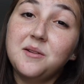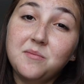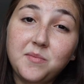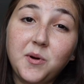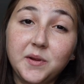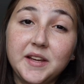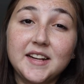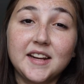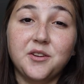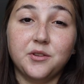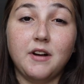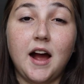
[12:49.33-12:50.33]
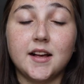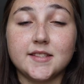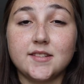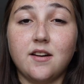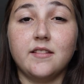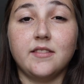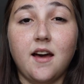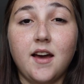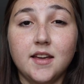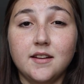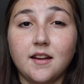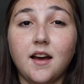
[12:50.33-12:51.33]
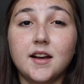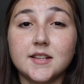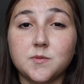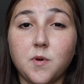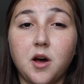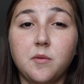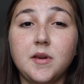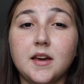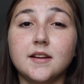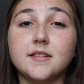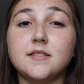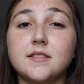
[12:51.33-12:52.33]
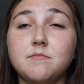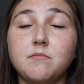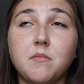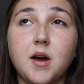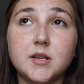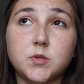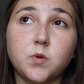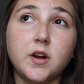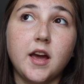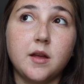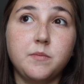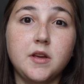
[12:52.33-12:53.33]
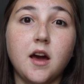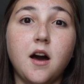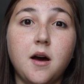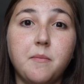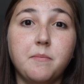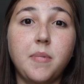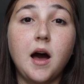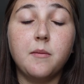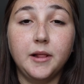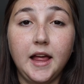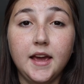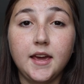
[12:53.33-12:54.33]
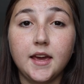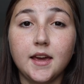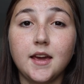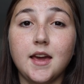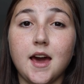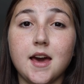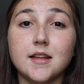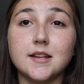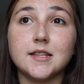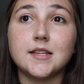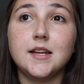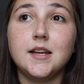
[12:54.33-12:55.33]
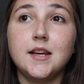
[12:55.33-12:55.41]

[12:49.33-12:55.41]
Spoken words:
bullied and harassed online as well, because my story had become public, and